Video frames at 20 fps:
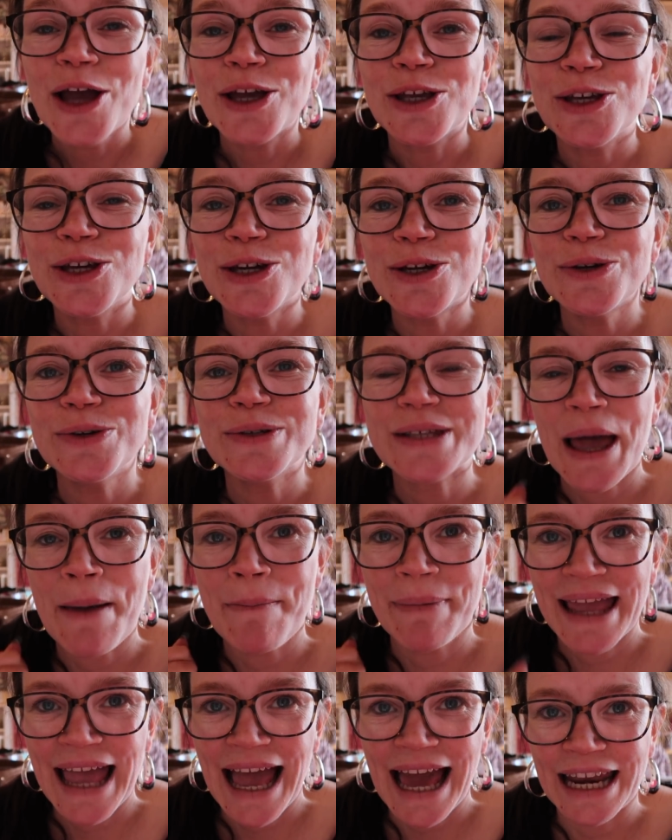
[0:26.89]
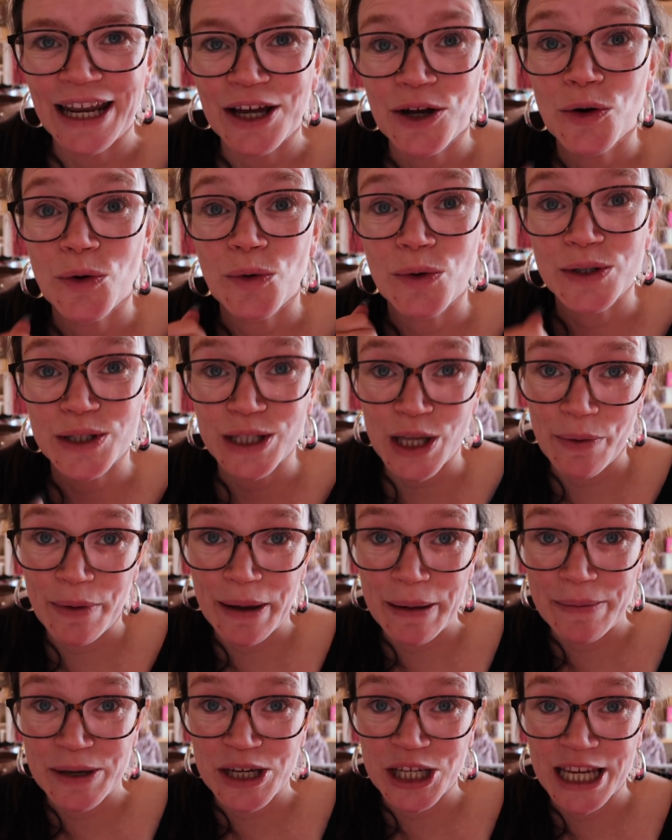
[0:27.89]
Use a mechanical
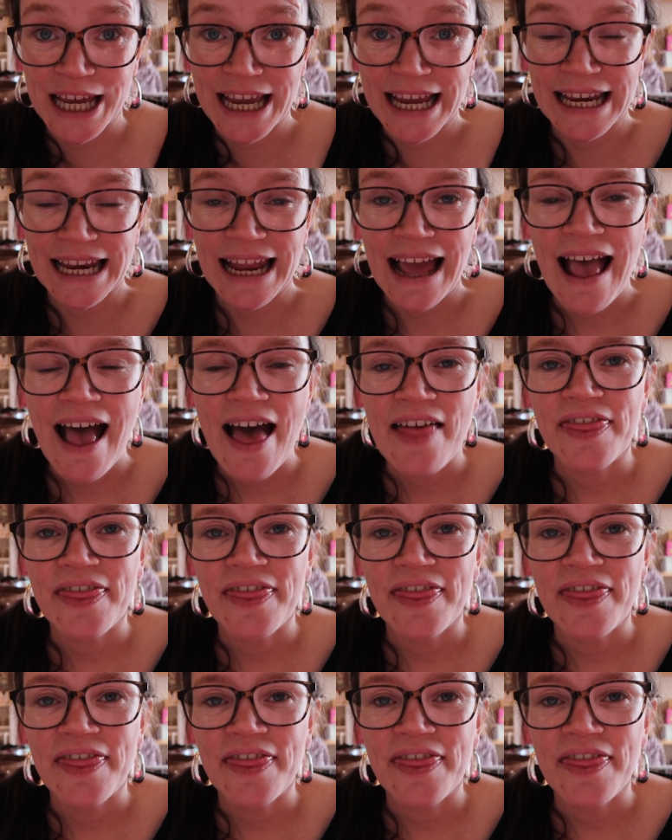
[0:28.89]
sewing machine.